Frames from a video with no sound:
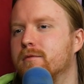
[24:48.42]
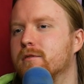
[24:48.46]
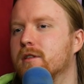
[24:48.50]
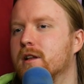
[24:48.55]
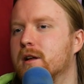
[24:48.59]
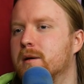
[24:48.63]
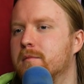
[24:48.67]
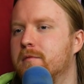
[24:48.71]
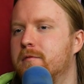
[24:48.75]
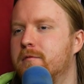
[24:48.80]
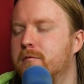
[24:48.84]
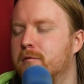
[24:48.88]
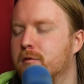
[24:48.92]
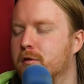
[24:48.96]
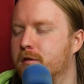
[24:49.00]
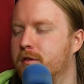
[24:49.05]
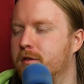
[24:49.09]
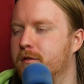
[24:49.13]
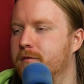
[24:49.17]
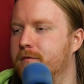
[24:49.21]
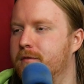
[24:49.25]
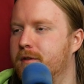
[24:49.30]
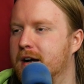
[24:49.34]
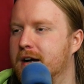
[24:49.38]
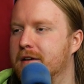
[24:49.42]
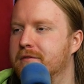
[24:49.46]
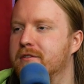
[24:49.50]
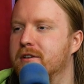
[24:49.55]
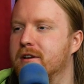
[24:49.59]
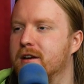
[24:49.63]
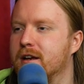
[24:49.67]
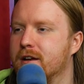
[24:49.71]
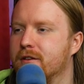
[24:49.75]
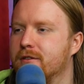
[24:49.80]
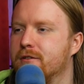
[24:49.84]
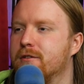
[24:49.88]
lump fourth and five
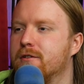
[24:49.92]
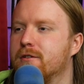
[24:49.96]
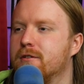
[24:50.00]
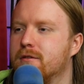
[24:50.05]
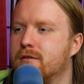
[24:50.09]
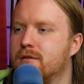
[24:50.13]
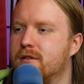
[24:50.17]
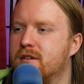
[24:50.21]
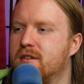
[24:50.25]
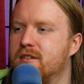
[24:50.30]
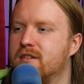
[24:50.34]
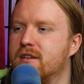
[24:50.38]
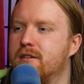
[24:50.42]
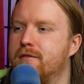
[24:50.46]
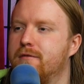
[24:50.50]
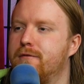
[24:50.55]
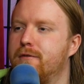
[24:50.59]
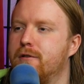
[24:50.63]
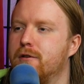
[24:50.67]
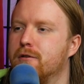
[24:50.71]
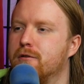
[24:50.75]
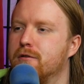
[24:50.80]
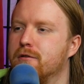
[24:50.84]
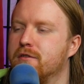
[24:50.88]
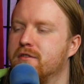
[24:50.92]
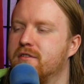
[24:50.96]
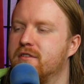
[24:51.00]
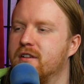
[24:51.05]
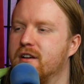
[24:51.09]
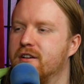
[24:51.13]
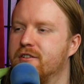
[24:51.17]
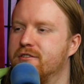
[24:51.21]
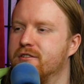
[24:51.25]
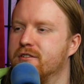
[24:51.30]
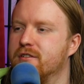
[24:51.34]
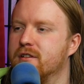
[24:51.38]
together because they feel
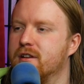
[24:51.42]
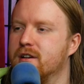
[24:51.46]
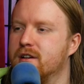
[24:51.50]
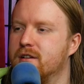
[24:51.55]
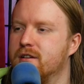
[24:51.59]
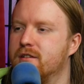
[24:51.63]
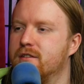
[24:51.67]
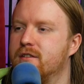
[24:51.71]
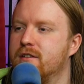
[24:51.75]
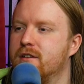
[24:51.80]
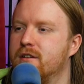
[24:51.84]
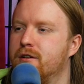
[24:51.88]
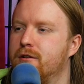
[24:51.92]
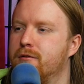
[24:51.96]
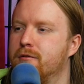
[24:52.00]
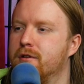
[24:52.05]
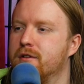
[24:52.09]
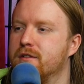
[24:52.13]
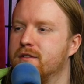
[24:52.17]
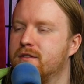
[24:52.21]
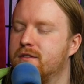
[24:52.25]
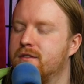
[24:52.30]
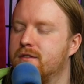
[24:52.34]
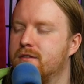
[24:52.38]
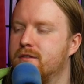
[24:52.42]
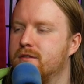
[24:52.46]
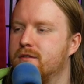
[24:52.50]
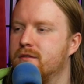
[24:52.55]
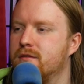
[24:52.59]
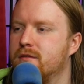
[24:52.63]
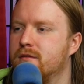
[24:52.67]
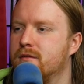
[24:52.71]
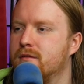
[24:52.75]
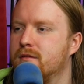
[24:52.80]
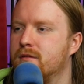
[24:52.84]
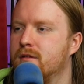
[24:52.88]
such a like continuous.
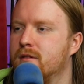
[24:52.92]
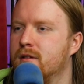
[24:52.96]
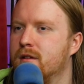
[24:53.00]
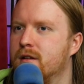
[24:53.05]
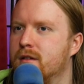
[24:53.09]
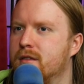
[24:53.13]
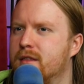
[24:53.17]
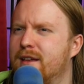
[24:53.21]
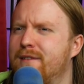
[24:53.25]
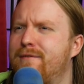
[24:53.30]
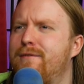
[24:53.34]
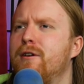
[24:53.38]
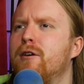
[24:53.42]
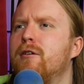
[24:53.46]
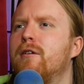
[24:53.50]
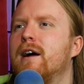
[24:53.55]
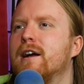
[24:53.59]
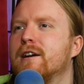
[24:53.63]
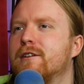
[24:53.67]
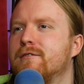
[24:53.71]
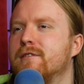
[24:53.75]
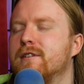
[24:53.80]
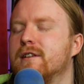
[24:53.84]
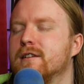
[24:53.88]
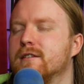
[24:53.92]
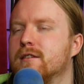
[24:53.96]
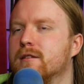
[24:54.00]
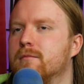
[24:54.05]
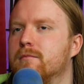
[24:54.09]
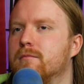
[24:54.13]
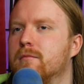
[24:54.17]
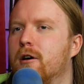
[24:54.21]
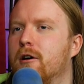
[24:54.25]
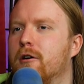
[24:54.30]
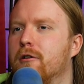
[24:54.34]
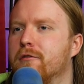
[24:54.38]
They feel actually like the
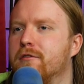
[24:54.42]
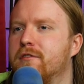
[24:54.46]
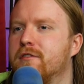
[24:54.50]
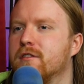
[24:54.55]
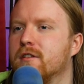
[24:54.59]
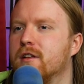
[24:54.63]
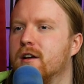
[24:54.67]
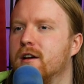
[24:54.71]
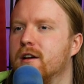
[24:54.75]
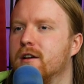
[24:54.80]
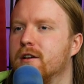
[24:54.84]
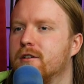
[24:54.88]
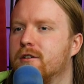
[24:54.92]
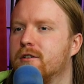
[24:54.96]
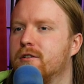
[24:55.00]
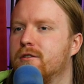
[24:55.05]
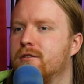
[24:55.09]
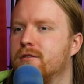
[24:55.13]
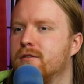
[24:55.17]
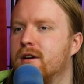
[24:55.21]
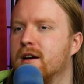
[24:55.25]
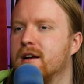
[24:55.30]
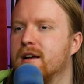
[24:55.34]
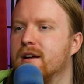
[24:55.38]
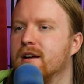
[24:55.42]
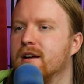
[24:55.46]
most like I